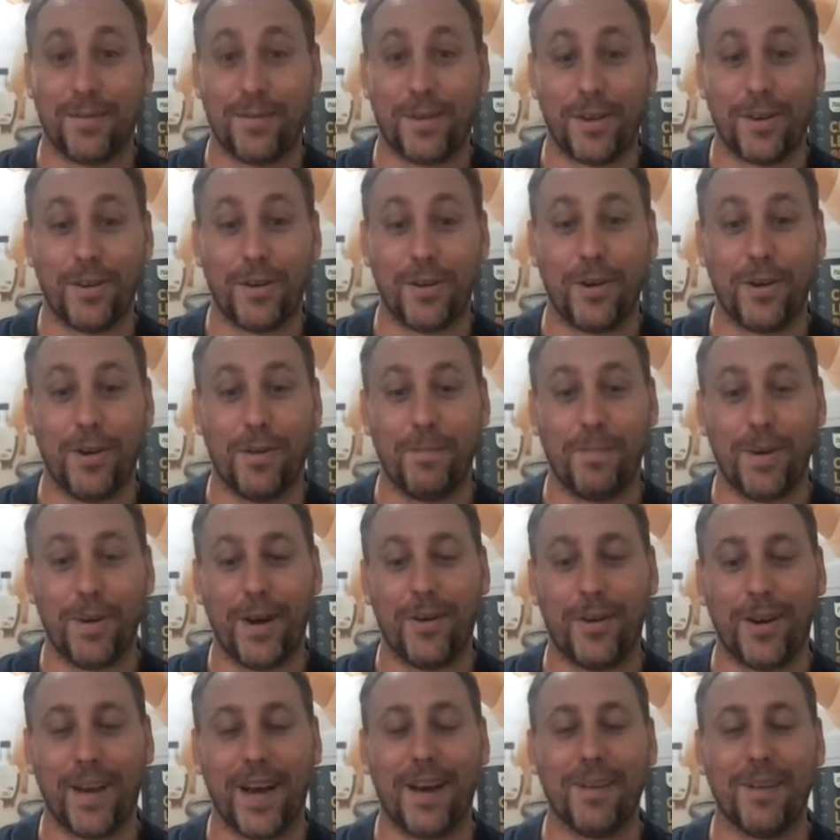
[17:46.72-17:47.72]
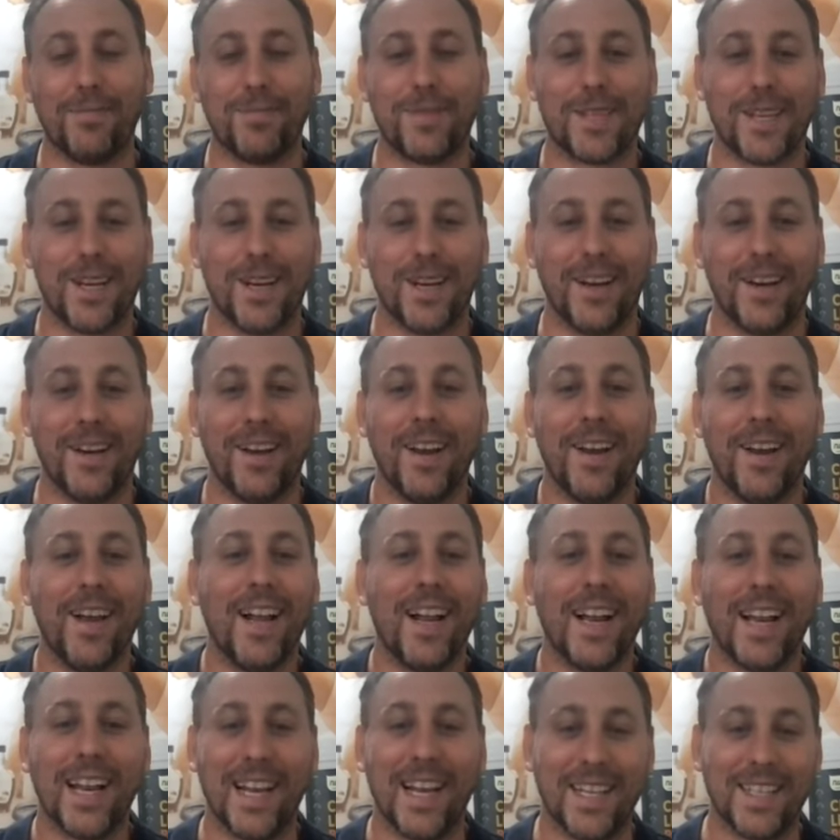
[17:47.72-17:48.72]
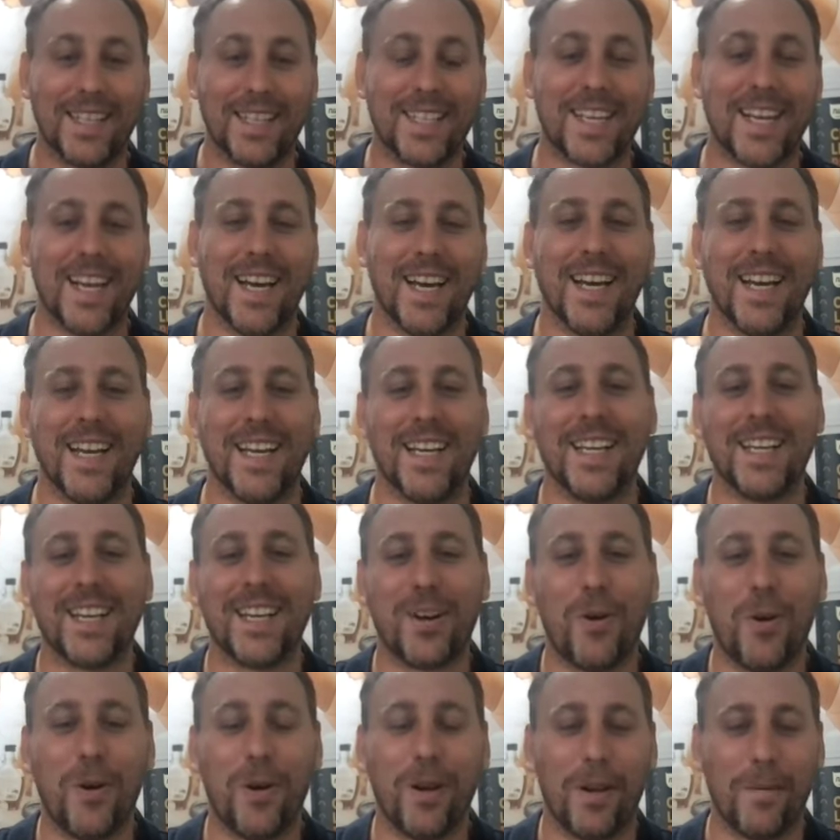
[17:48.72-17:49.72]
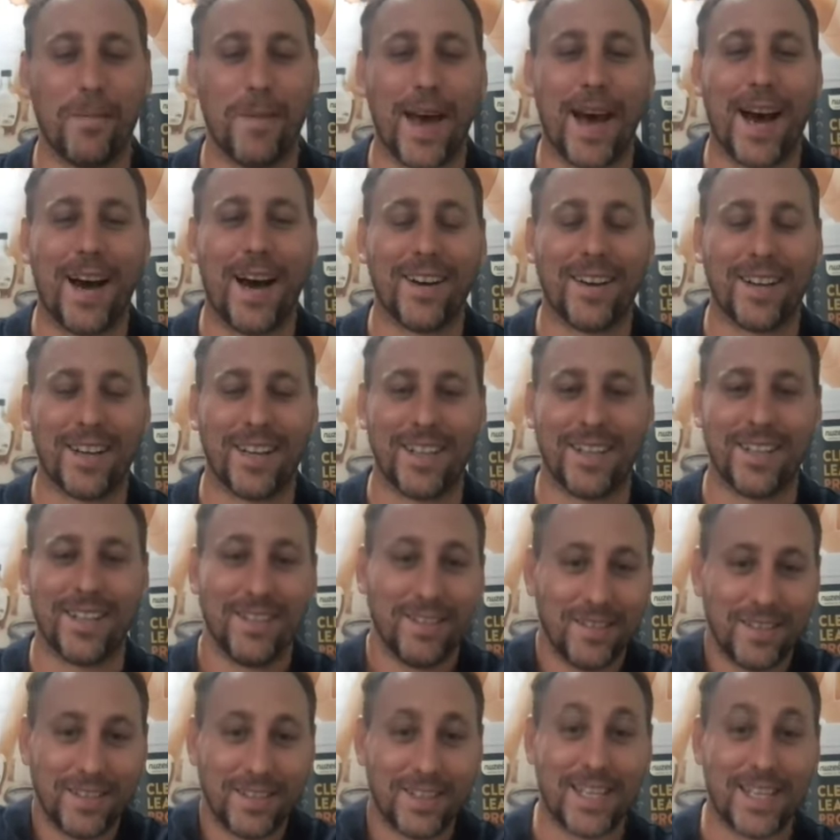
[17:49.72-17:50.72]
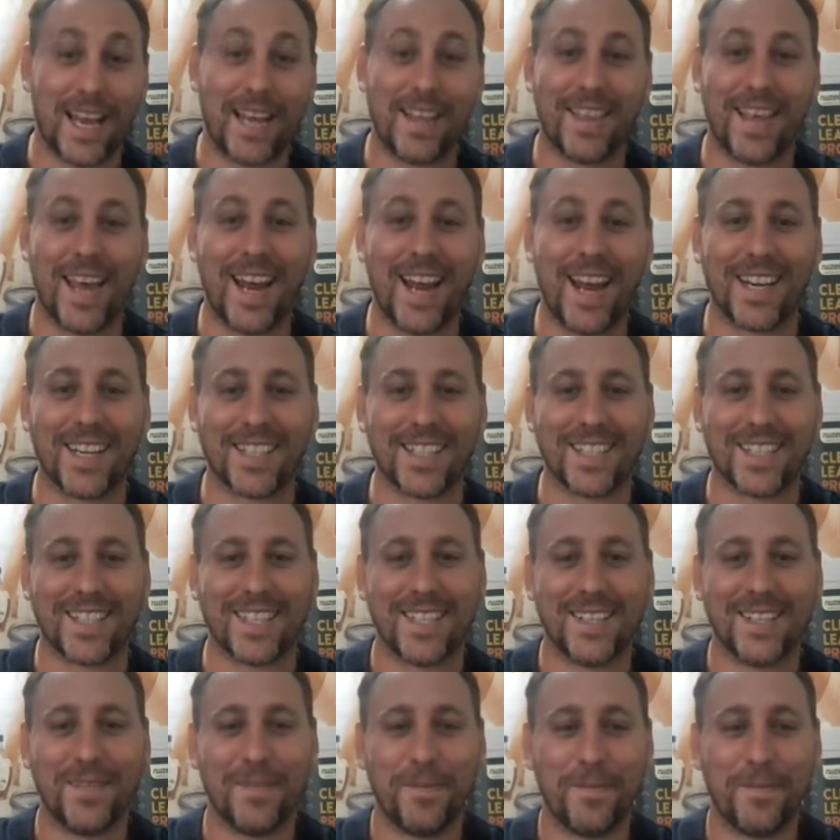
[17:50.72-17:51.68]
to do your build up. So let's call them out and say thanks.